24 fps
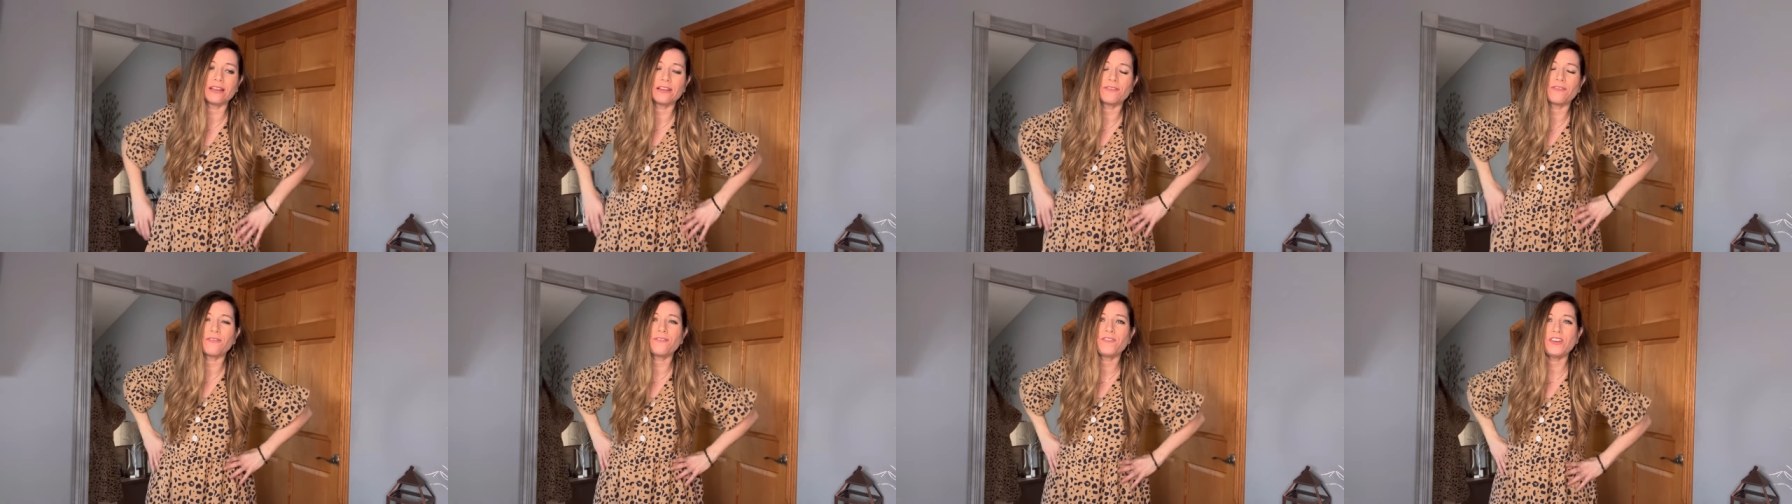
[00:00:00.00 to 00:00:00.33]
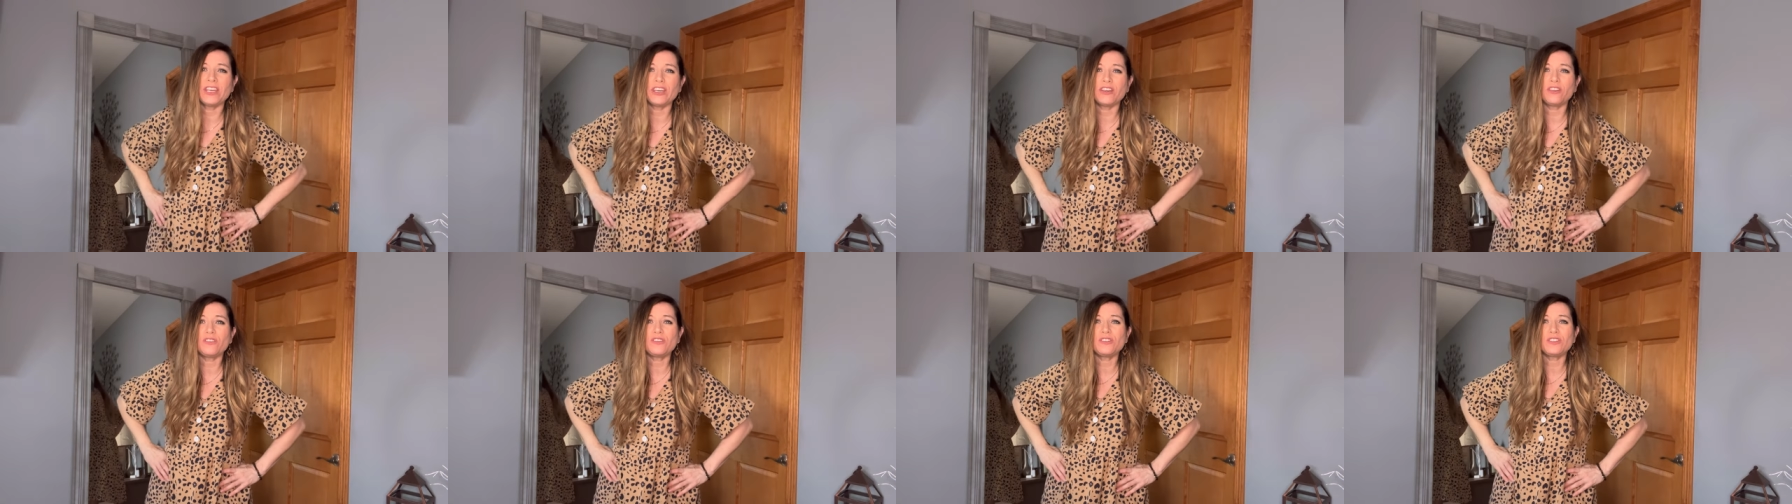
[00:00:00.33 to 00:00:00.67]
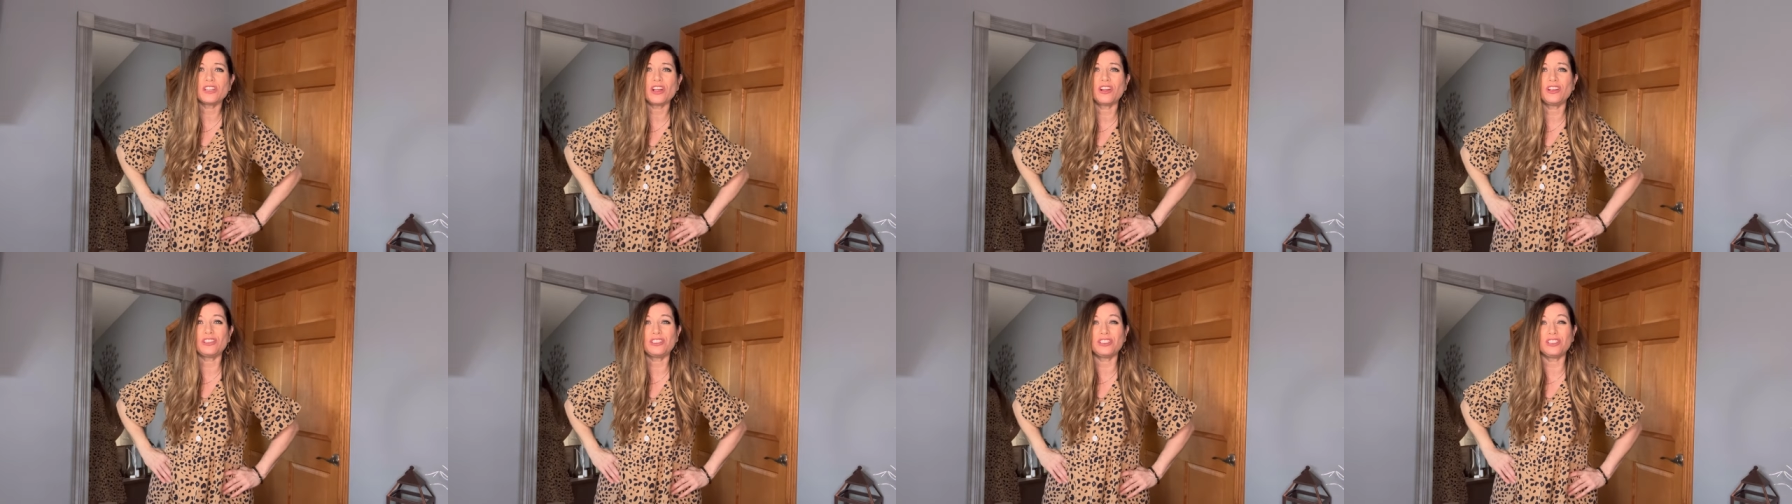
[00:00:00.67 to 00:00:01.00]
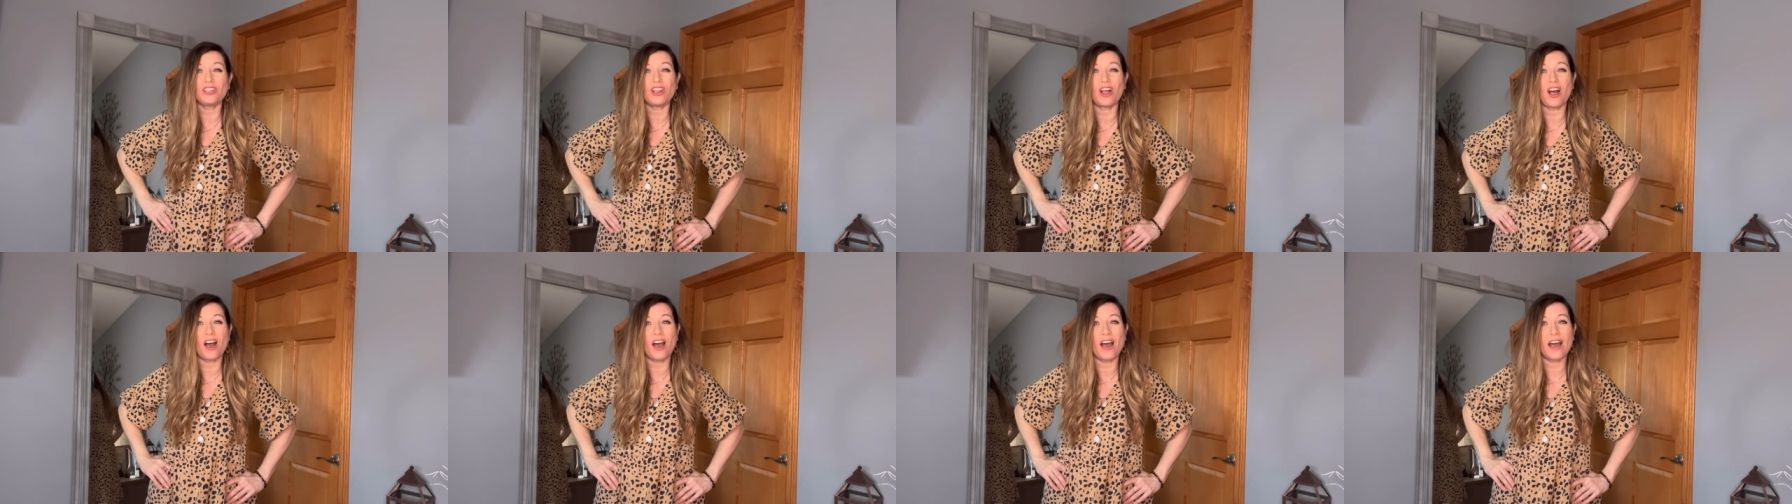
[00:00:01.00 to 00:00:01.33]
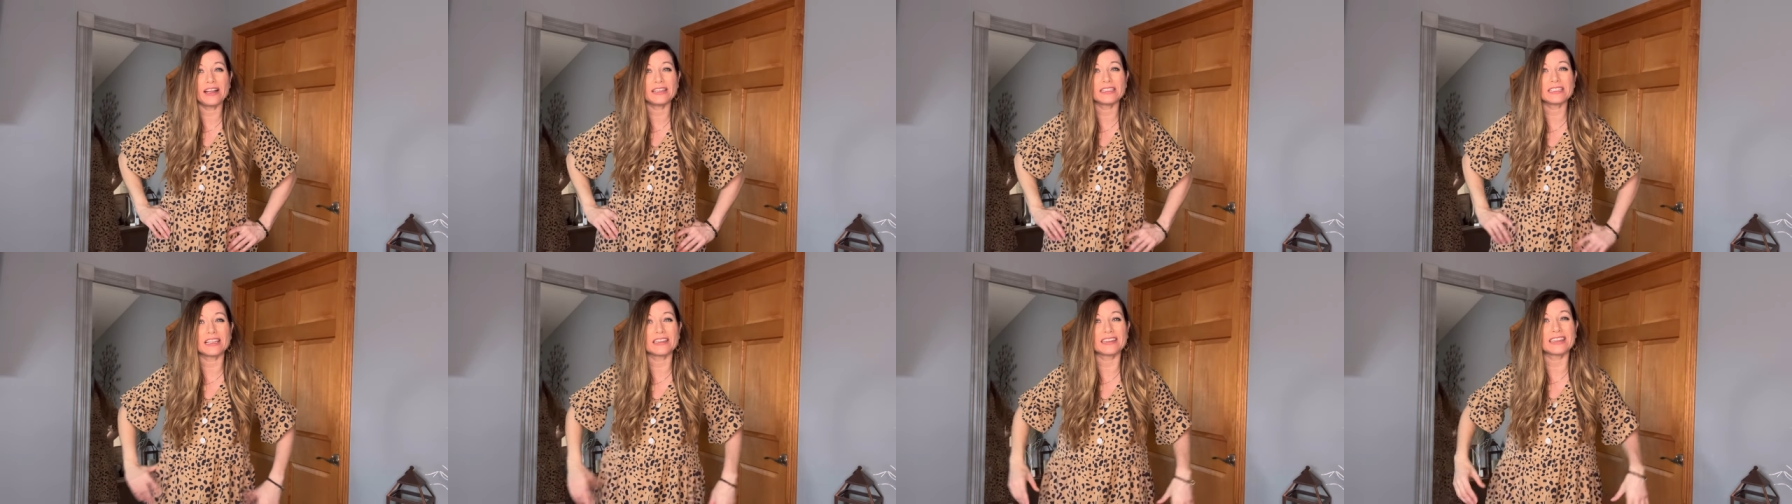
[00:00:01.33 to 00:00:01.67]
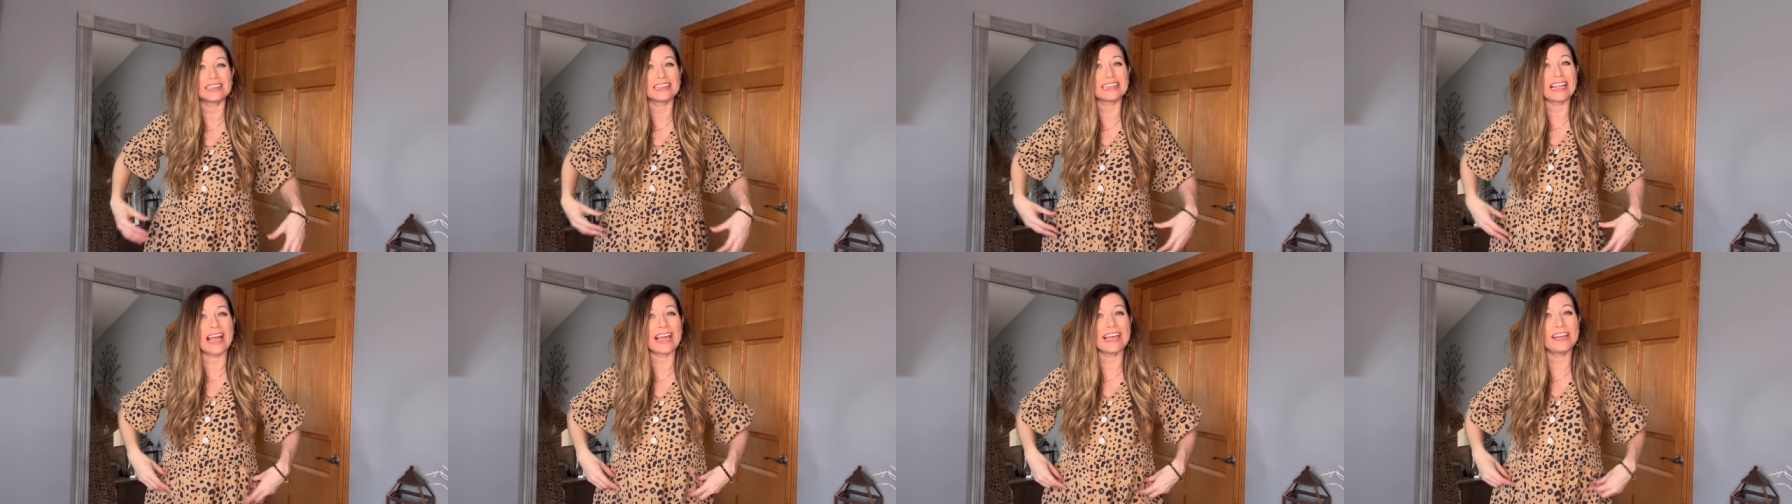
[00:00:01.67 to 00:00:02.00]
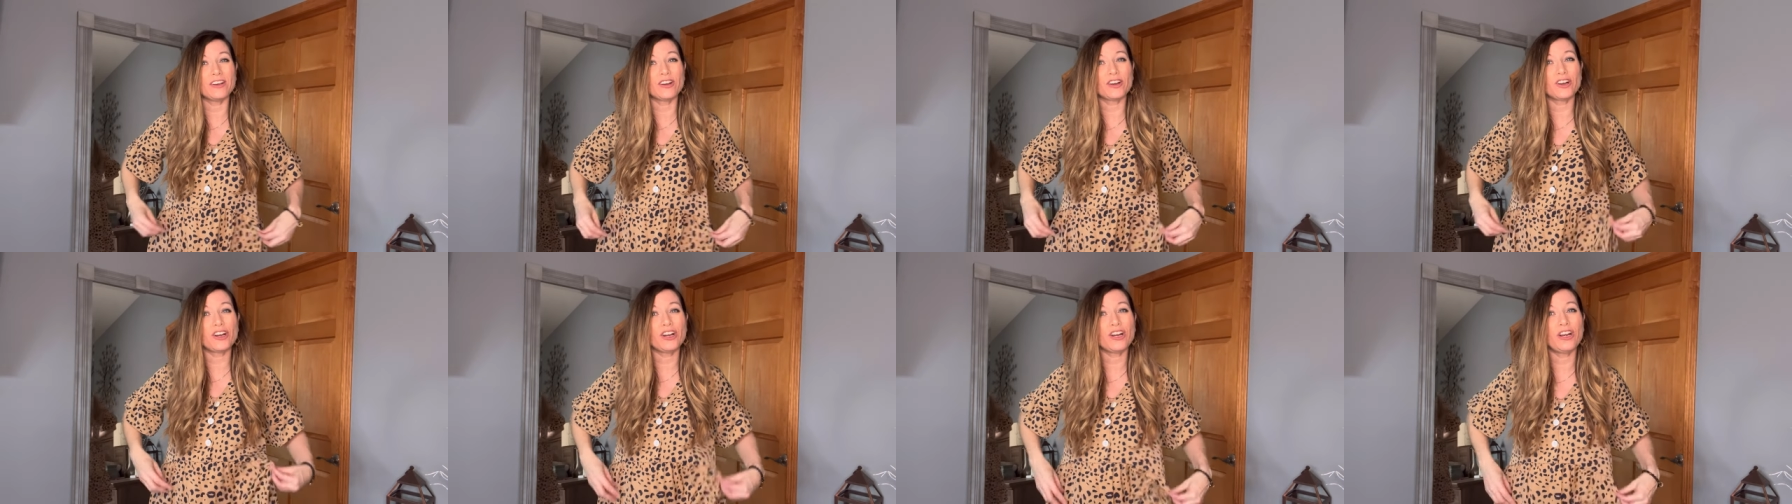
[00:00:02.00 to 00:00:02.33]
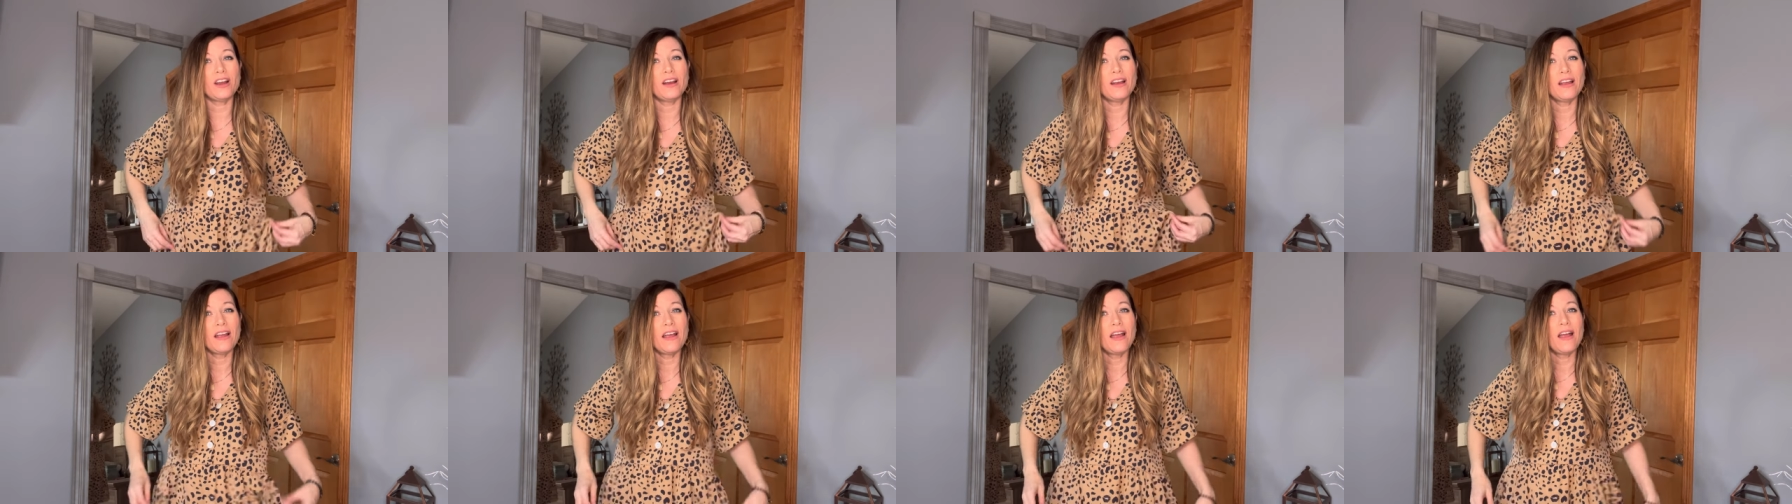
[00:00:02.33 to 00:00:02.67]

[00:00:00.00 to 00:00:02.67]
It feels a lot lighter,